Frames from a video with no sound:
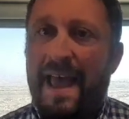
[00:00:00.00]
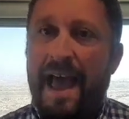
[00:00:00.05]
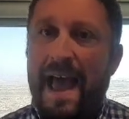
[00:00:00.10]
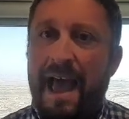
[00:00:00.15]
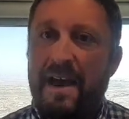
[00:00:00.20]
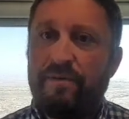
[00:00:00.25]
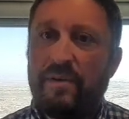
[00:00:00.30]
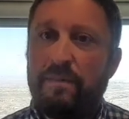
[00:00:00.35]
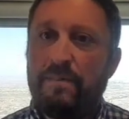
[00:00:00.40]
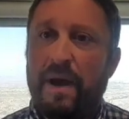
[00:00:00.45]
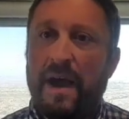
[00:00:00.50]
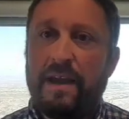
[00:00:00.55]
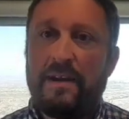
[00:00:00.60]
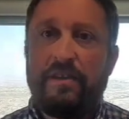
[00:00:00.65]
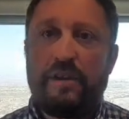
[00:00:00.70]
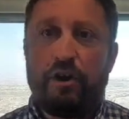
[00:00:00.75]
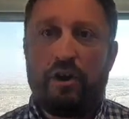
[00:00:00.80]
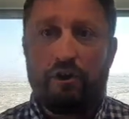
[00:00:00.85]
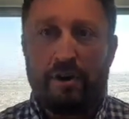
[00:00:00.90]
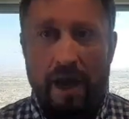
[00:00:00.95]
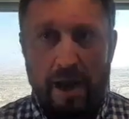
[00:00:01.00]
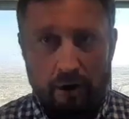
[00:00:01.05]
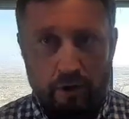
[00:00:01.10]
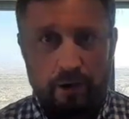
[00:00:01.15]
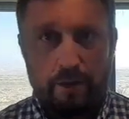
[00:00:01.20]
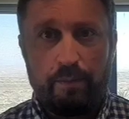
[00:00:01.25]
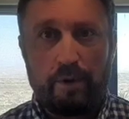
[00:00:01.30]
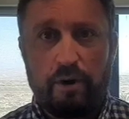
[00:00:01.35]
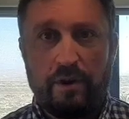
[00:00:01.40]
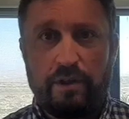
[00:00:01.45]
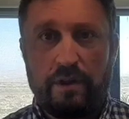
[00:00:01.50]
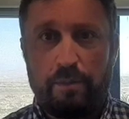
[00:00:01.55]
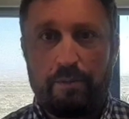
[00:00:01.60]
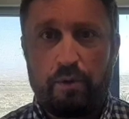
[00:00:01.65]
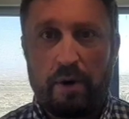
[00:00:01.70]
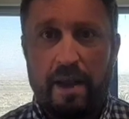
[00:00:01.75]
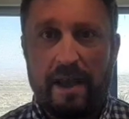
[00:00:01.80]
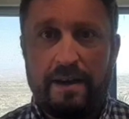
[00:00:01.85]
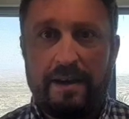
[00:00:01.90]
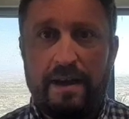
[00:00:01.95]
have in mind that you're not only burning the
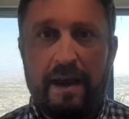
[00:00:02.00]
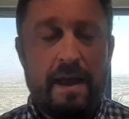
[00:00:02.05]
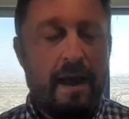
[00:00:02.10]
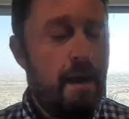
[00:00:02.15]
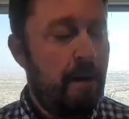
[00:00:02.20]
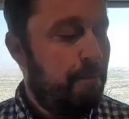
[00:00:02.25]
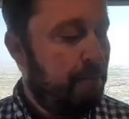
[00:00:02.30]
bread,